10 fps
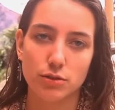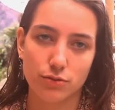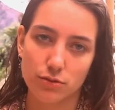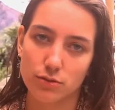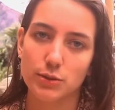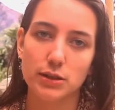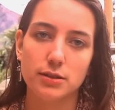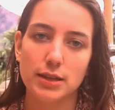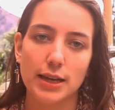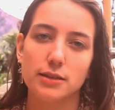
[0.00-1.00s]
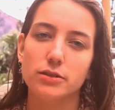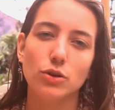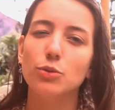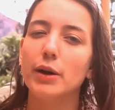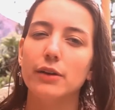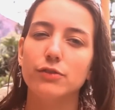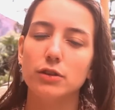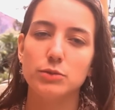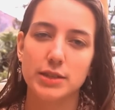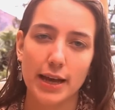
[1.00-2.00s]
we like saw where
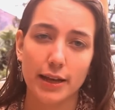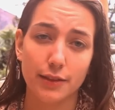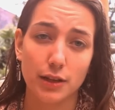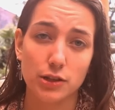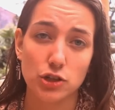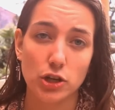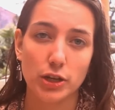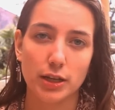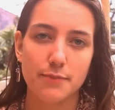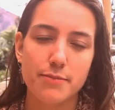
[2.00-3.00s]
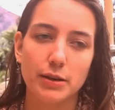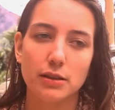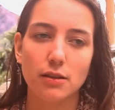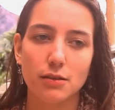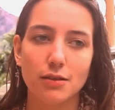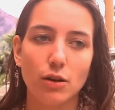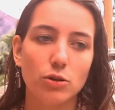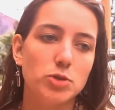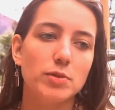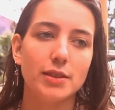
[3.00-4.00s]
everyone was at in their journey. But the
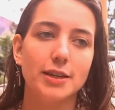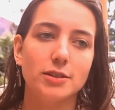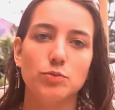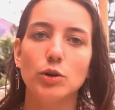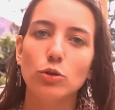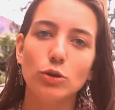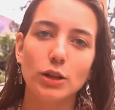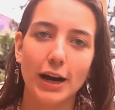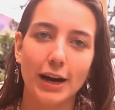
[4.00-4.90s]
ultimate thing is we all are